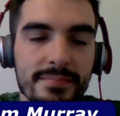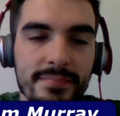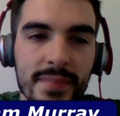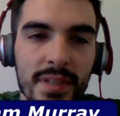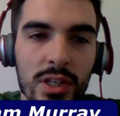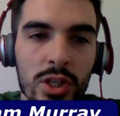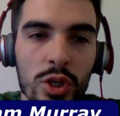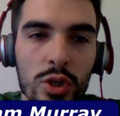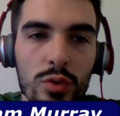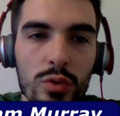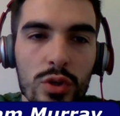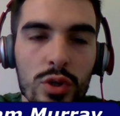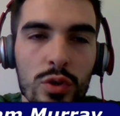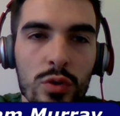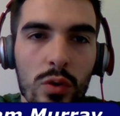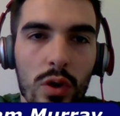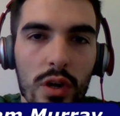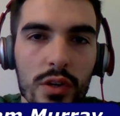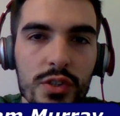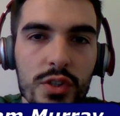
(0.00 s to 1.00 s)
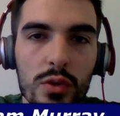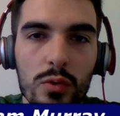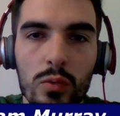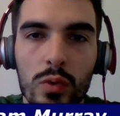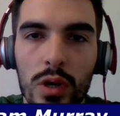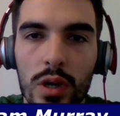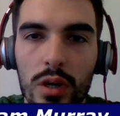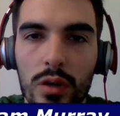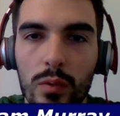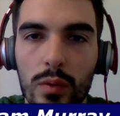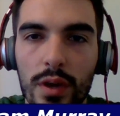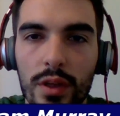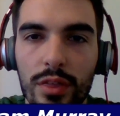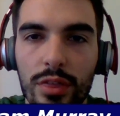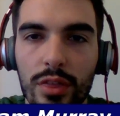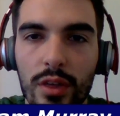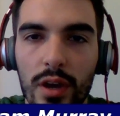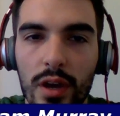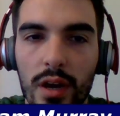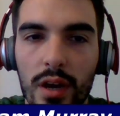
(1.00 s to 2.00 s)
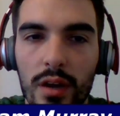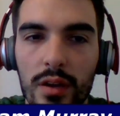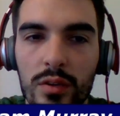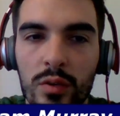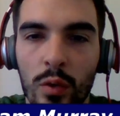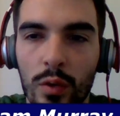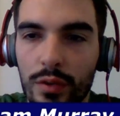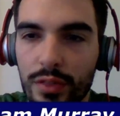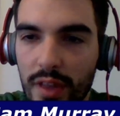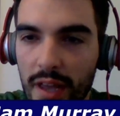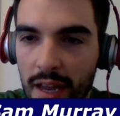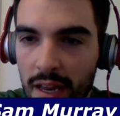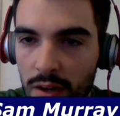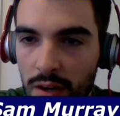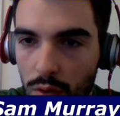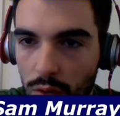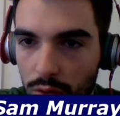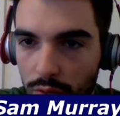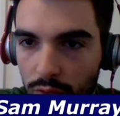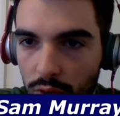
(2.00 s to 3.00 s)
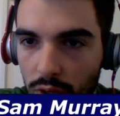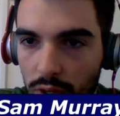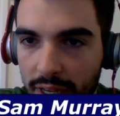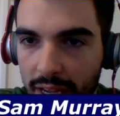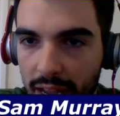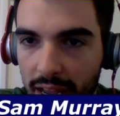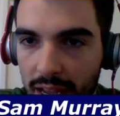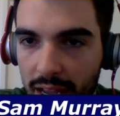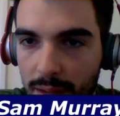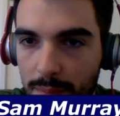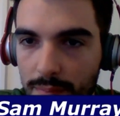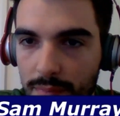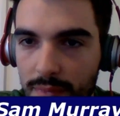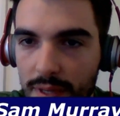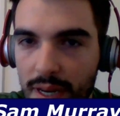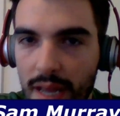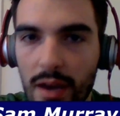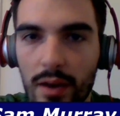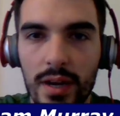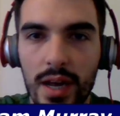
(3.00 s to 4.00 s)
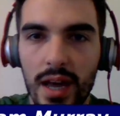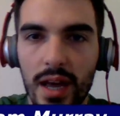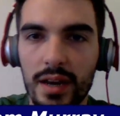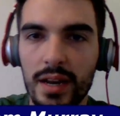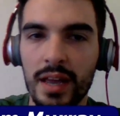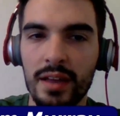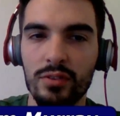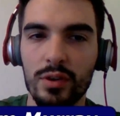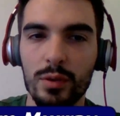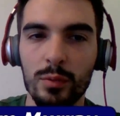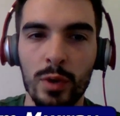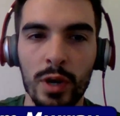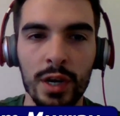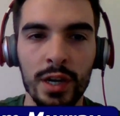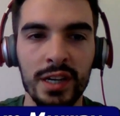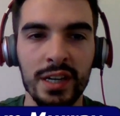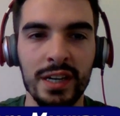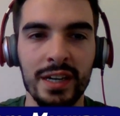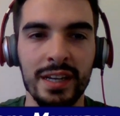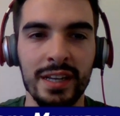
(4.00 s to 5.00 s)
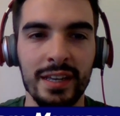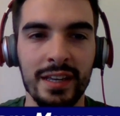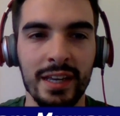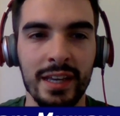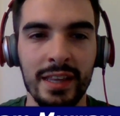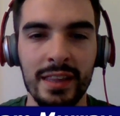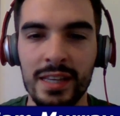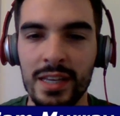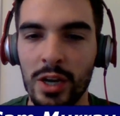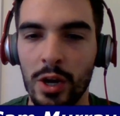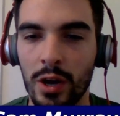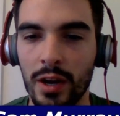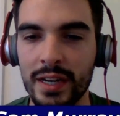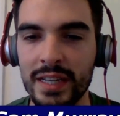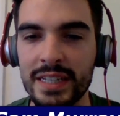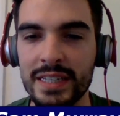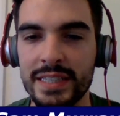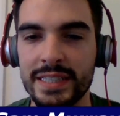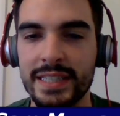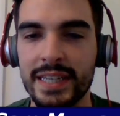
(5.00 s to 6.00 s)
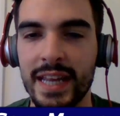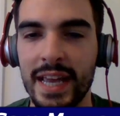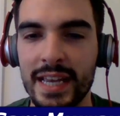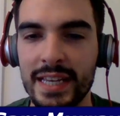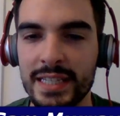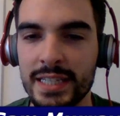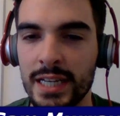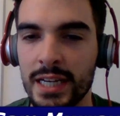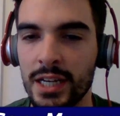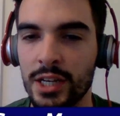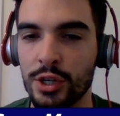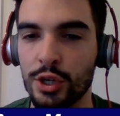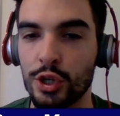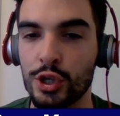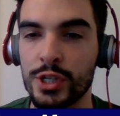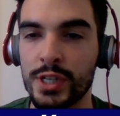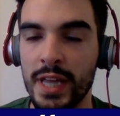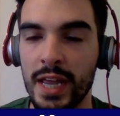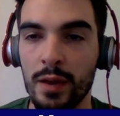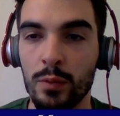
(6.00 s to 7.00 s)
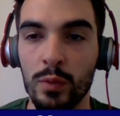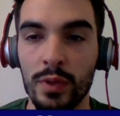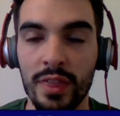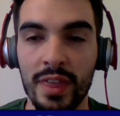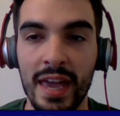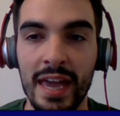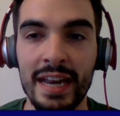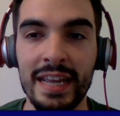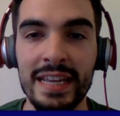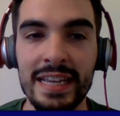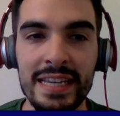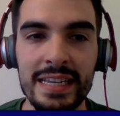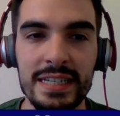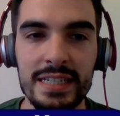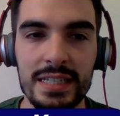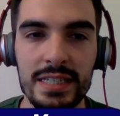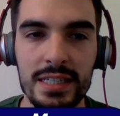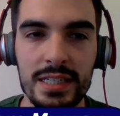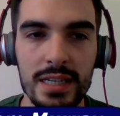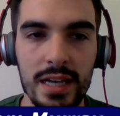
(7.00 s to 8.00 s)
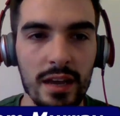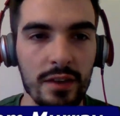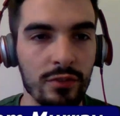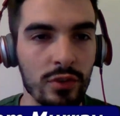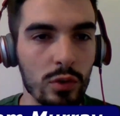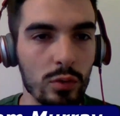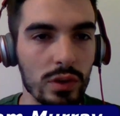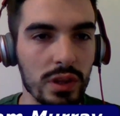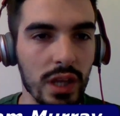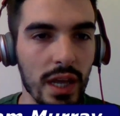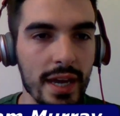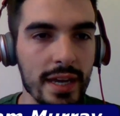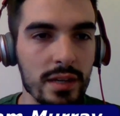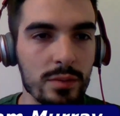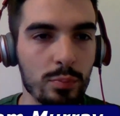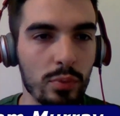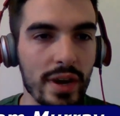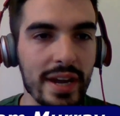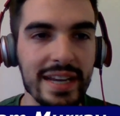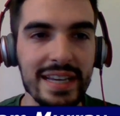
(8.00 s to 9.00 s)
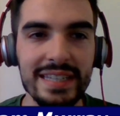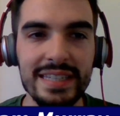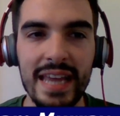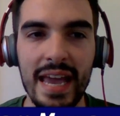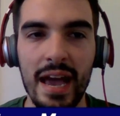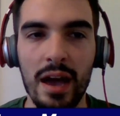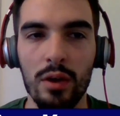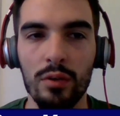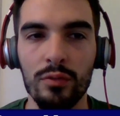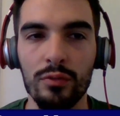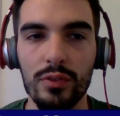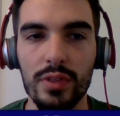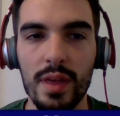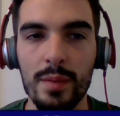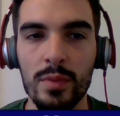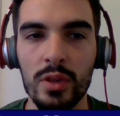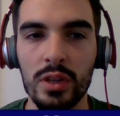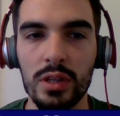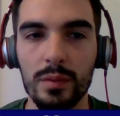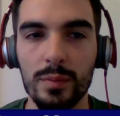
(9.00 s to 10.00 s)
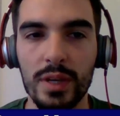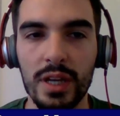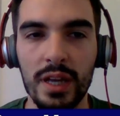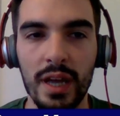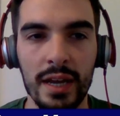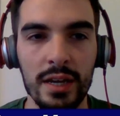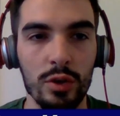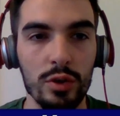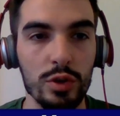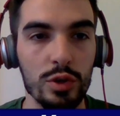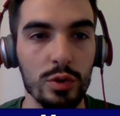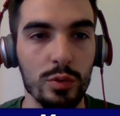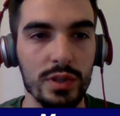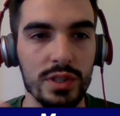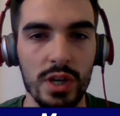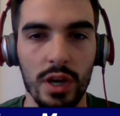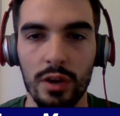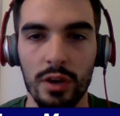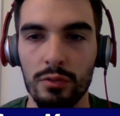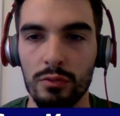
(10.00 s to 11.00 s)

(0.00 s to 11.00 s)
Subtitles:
You also work with North Andover camp. Now, not everyone in the audience today is going to understand what that is. If you would like, break it down for them a little bit. I know you do a ton of